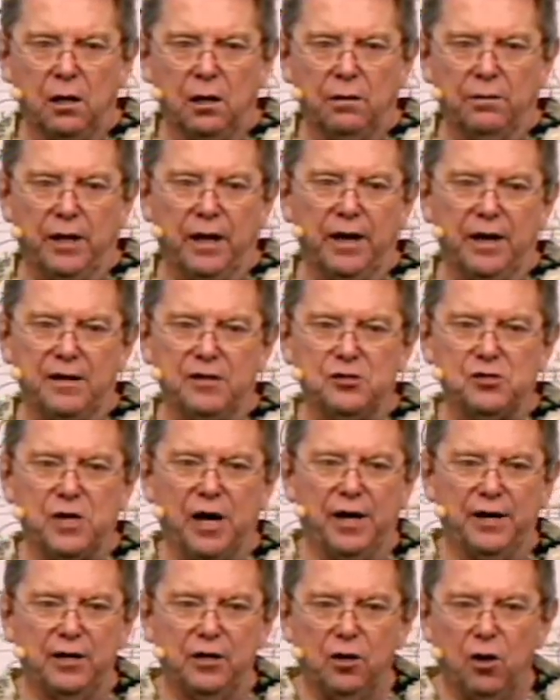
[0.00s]
And then I
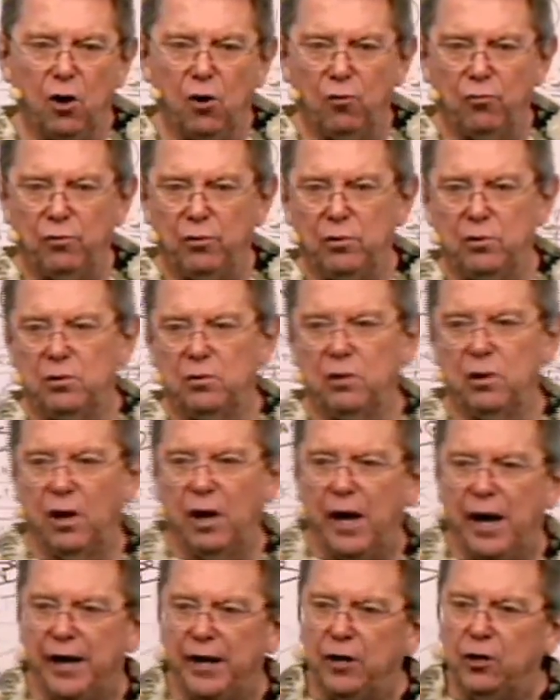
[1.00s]
decided to go
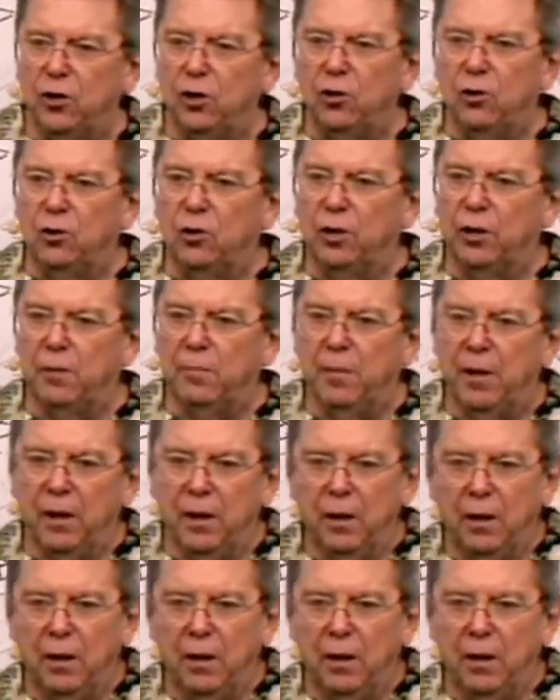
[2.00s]
online and Google him.